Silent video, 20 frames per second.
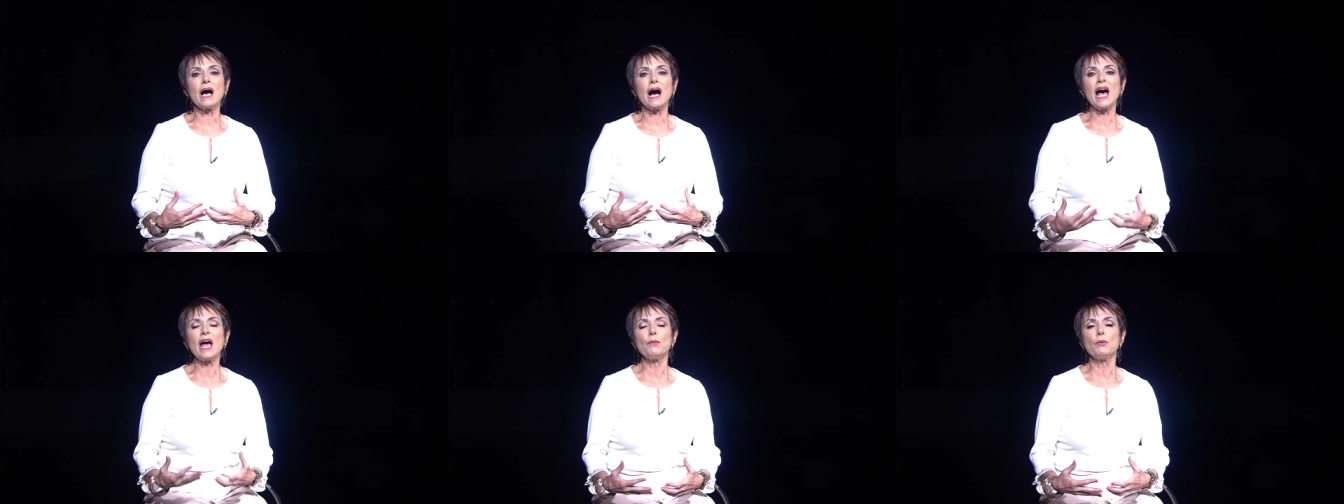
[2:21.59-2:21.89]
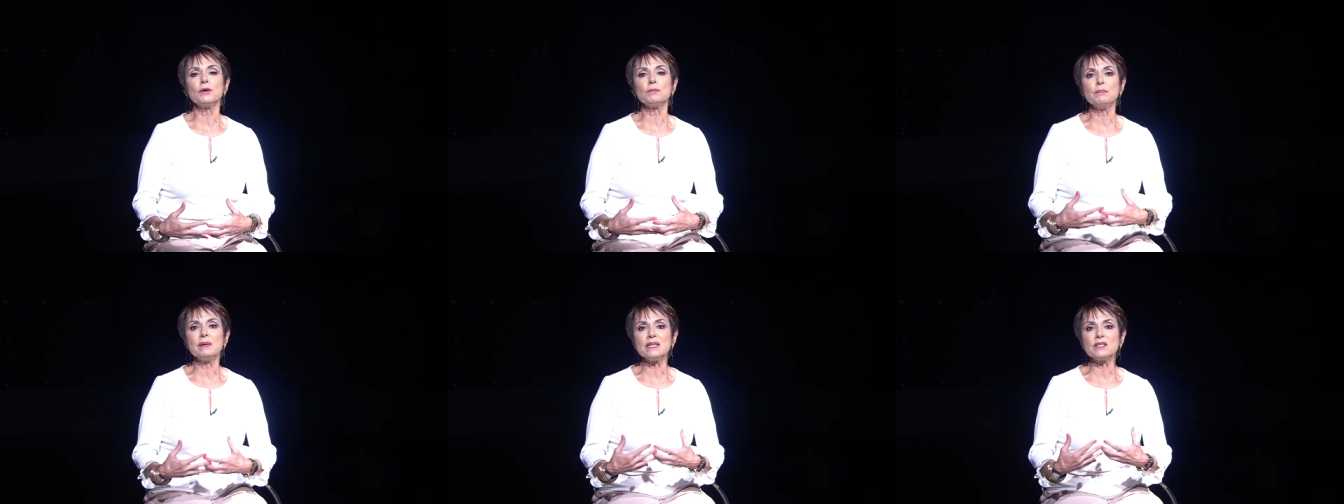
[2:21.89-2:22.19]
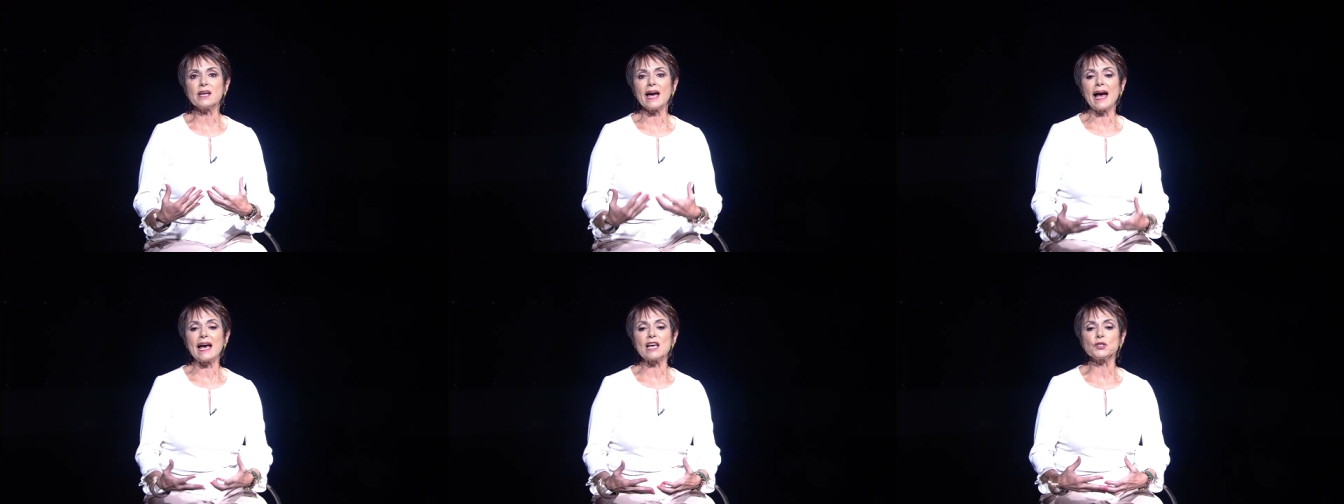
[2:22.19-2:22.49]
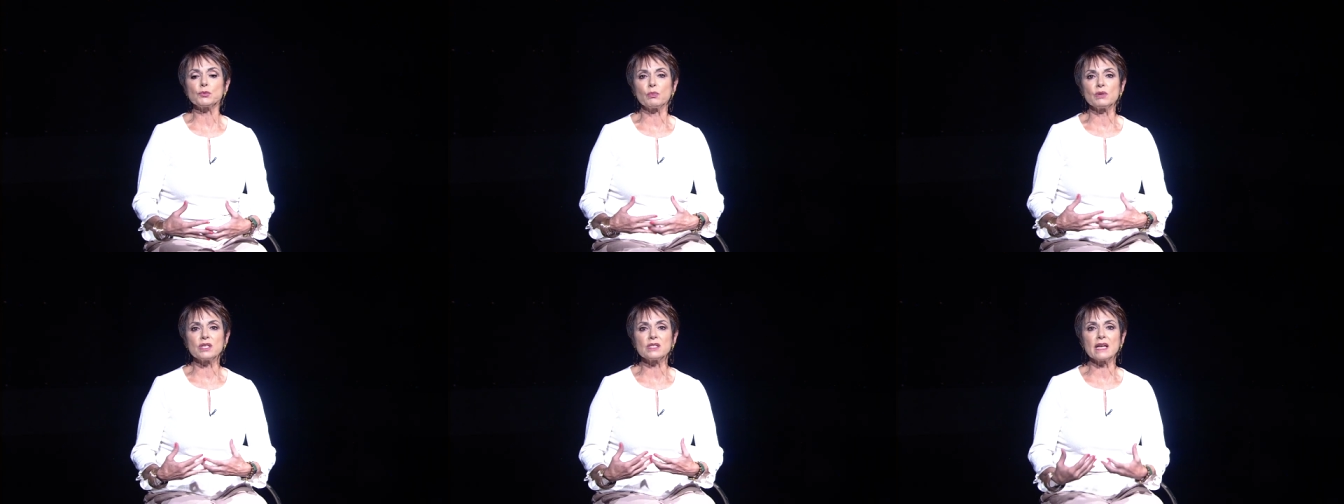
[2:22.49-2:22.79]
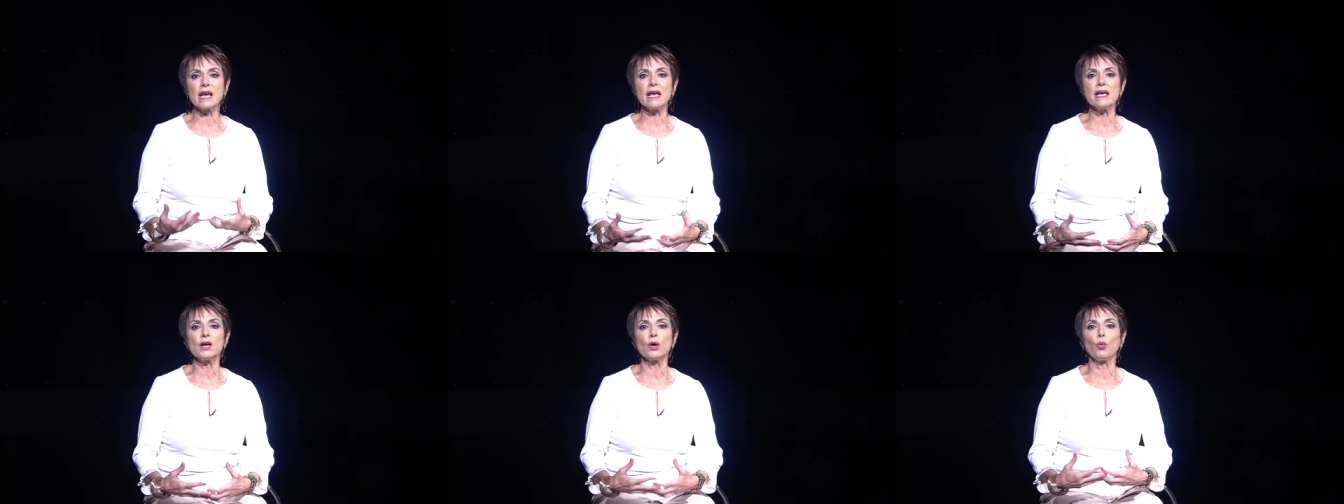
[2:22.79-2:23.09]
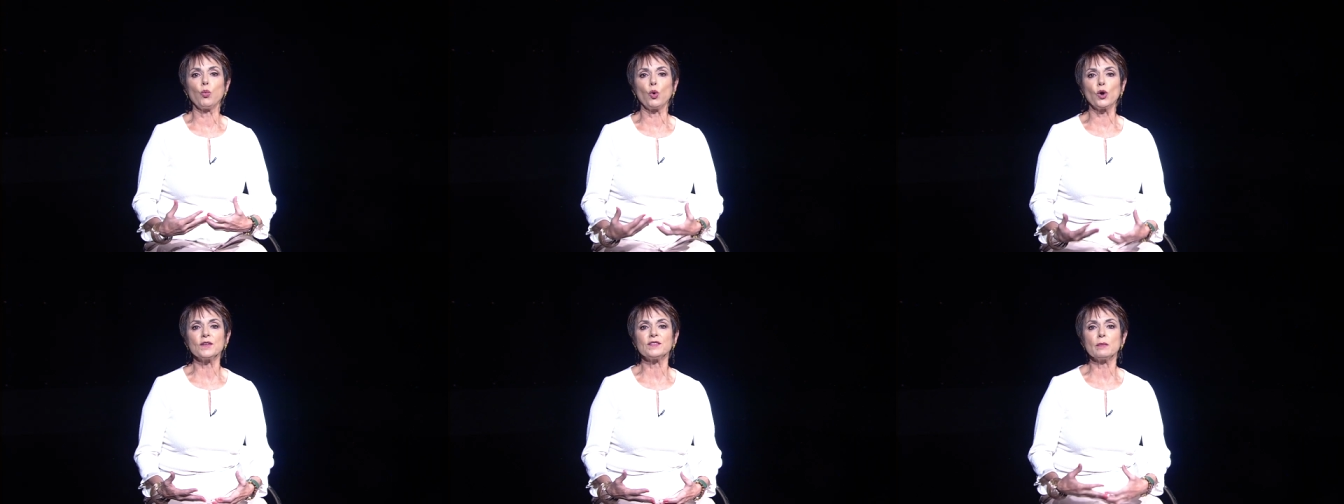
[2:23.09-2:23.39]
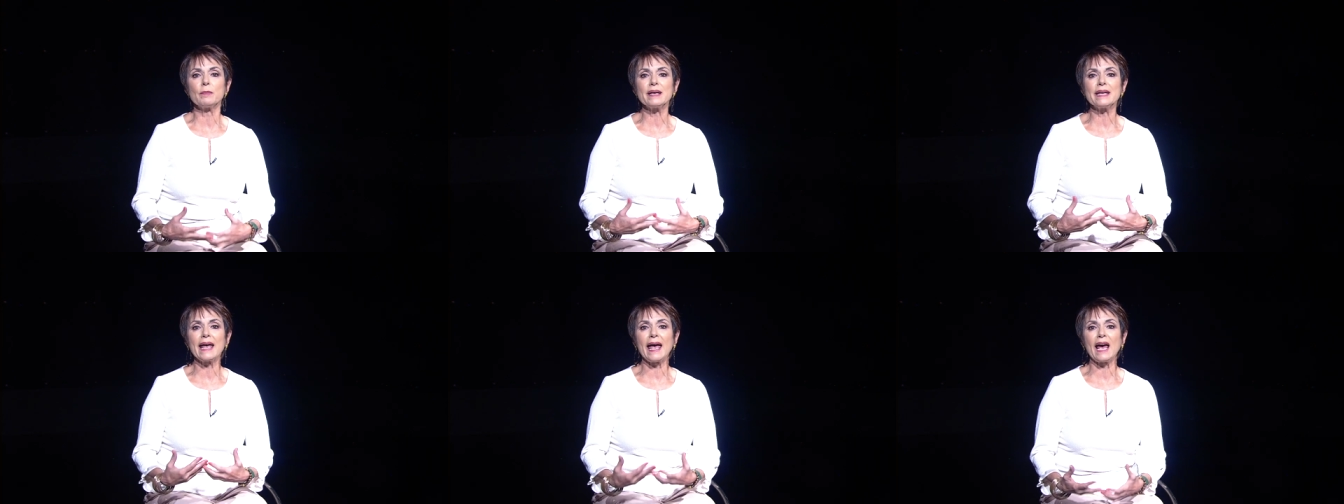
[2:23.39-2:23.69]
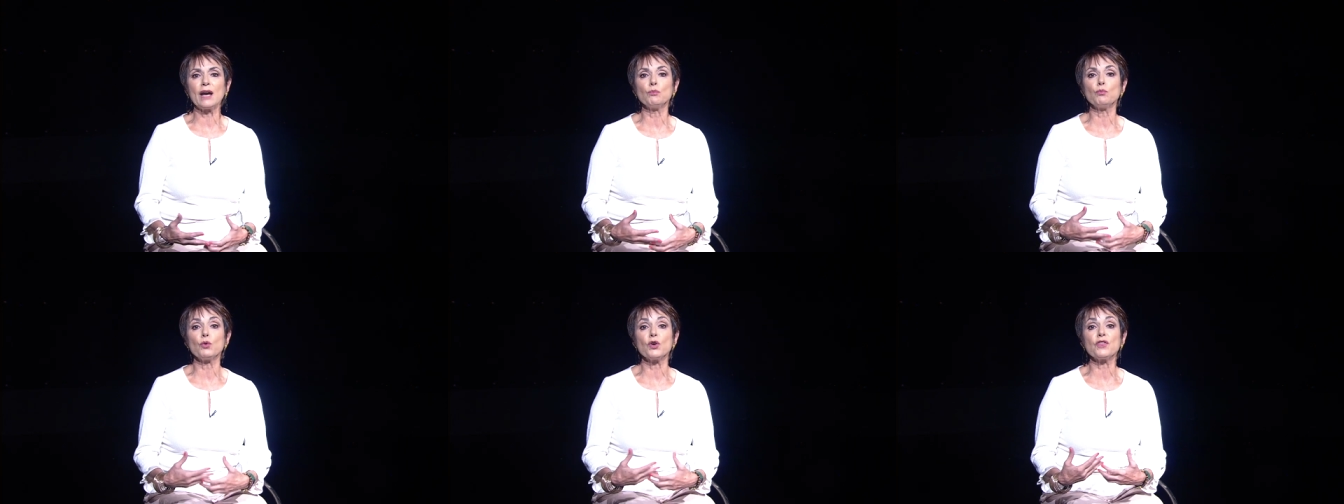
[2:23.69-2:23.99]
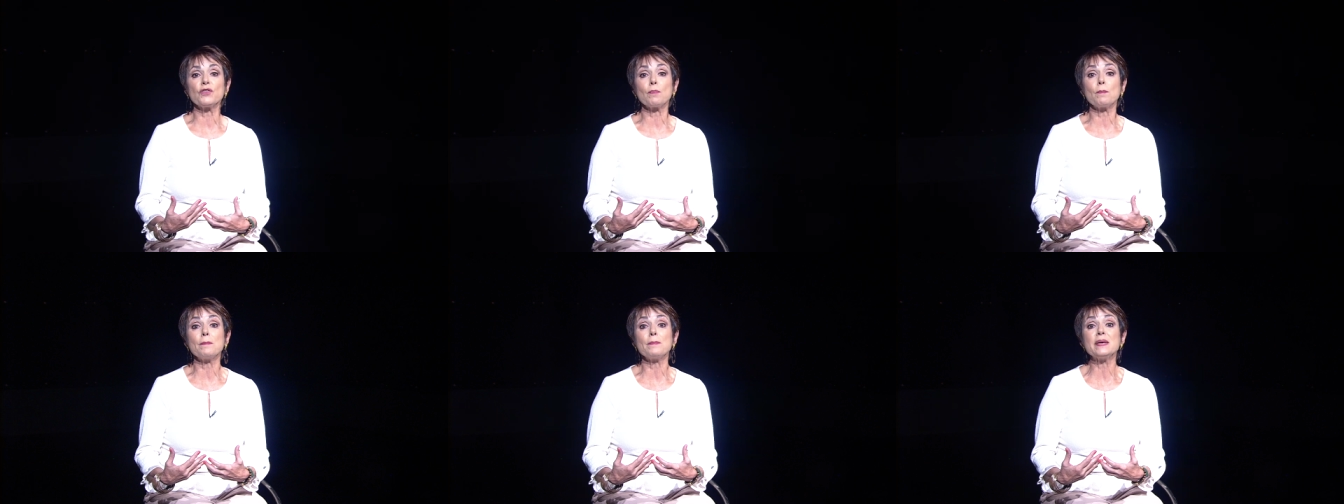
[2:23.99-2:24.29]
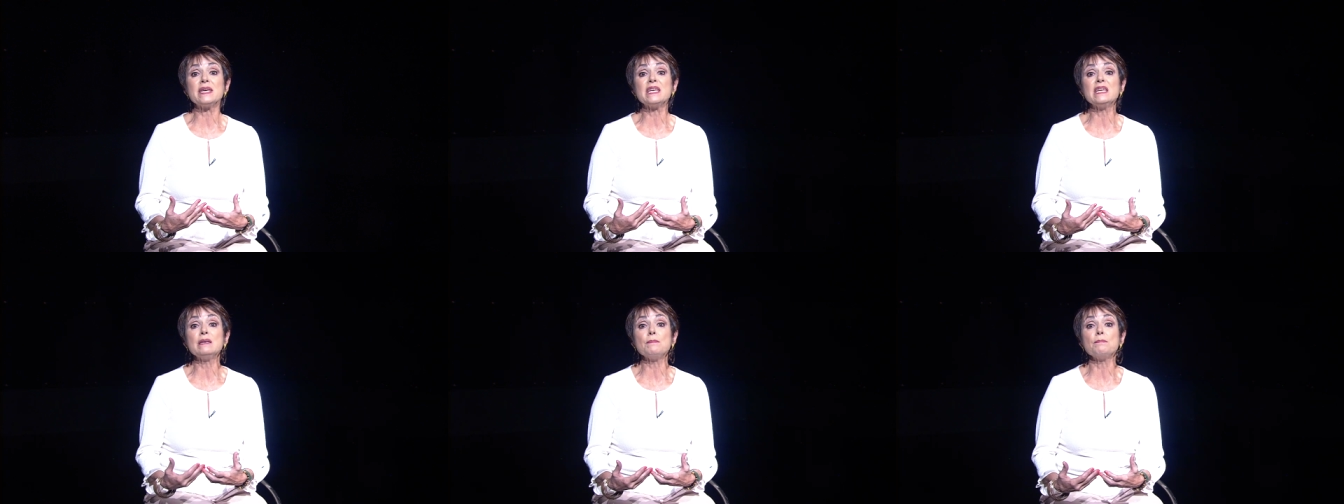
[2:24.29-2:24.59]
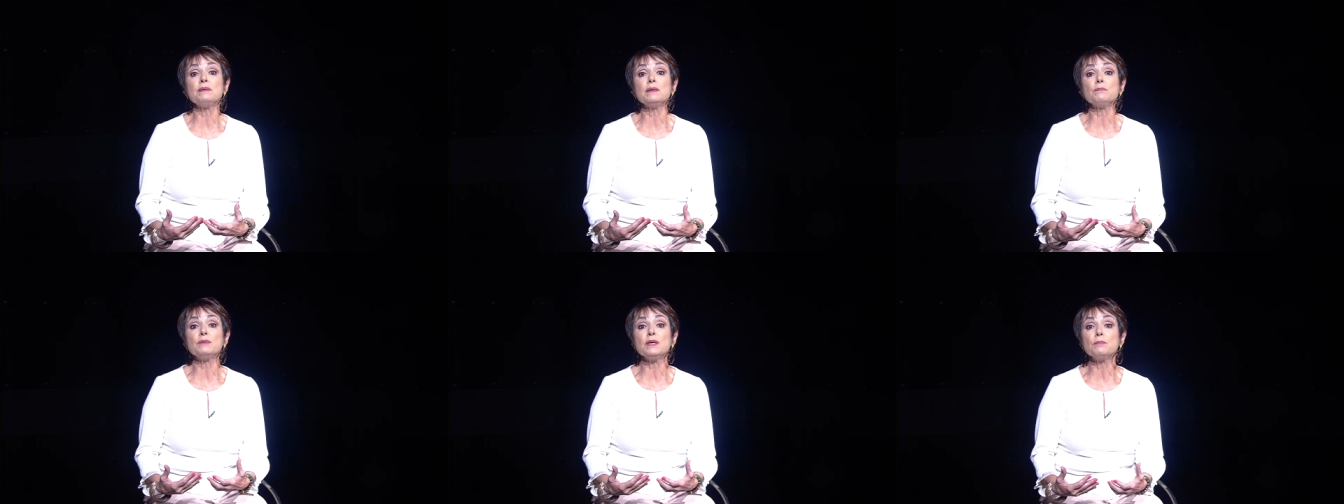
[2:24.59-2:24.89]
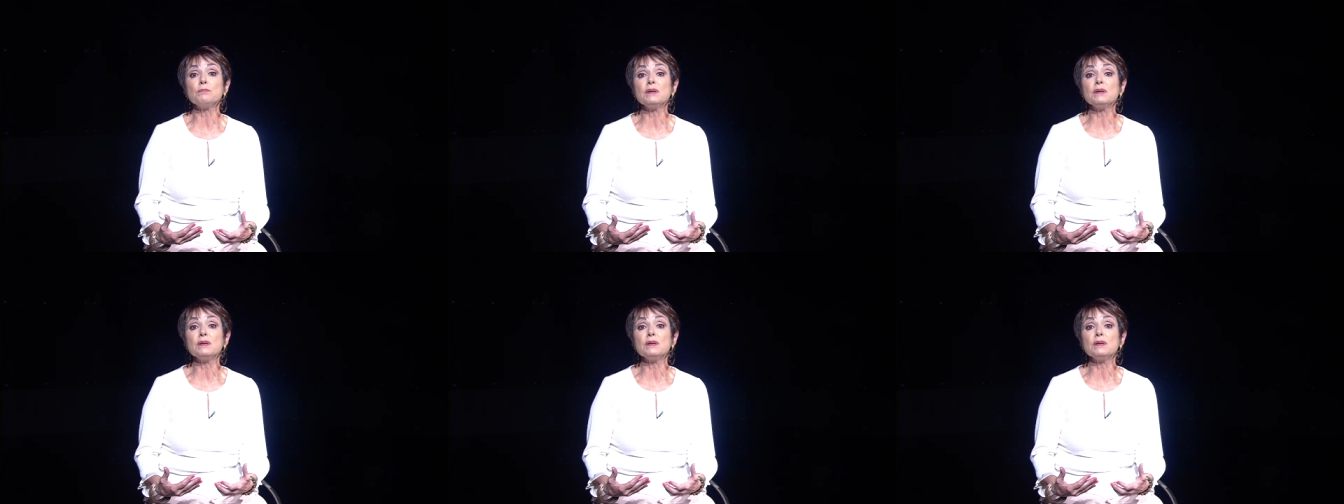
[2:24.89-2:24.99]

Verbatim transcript: I would be tasked with saying a word that began with p p